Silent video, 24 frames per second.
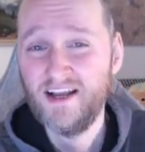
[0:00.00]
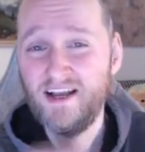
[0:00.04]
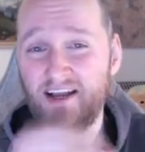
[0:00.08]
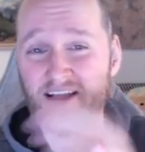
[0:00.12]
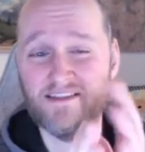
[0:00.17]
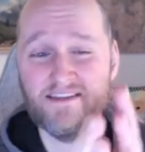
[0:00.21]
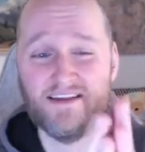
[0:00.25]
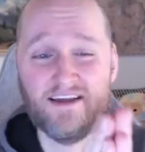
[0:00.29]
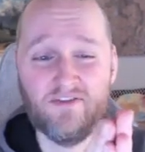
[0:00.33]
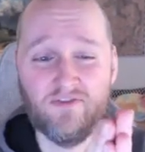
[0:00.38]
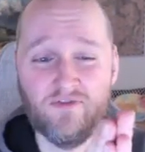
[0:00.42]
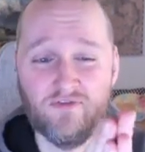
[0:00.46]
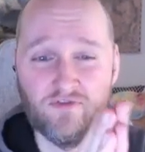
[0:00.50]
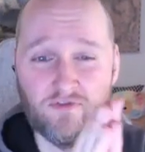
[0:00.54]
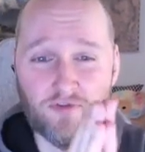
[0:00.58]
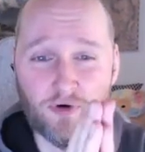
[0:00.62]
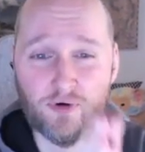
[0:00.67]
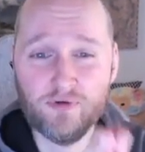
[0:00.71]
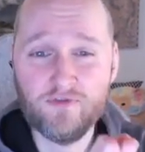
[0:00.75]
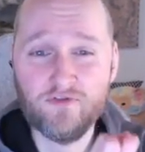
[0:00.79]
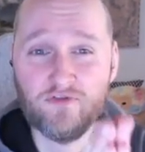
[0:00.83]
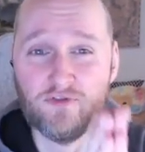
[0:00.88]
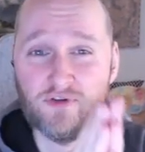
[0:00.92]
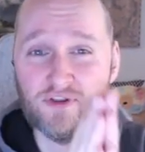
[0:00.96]
and that
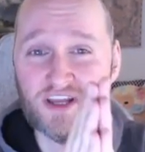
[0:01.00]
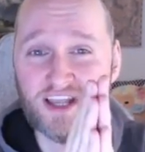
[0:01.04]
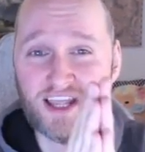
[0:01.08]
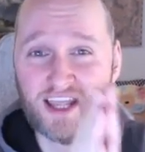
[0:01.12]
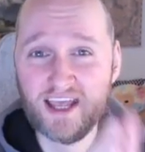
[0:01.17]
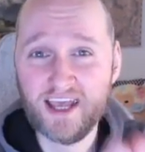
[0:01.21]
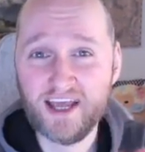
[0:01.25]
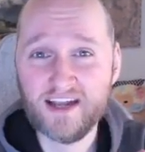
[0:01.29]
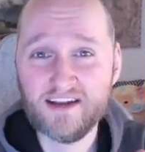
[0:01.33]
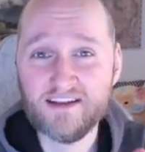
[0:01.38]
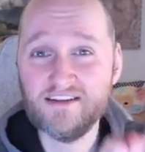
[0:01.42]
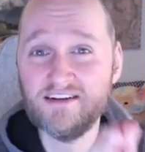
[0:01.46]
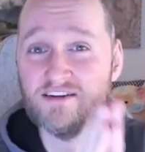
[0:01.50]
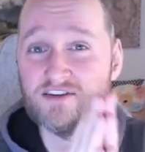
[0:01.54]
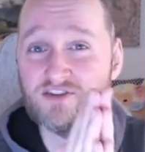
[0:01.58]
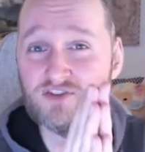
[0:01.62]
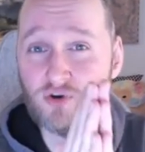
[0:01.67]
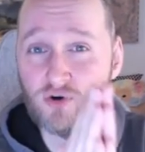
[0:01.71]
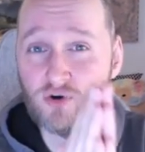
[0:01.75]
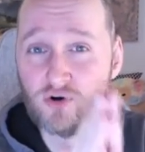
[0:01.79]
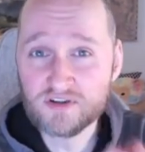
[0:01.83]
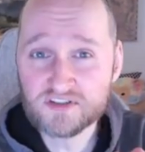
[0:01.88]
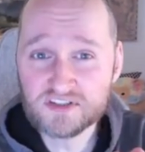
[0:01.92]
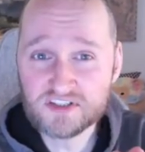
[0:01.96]
vote for the candidate is
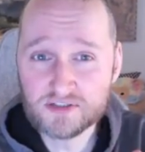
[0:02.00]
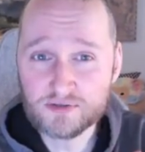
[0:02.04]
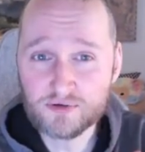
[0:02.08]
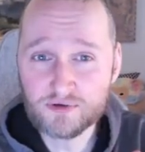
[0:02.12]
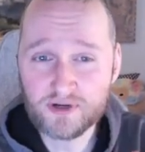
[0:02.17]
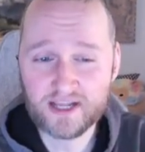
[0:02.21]
also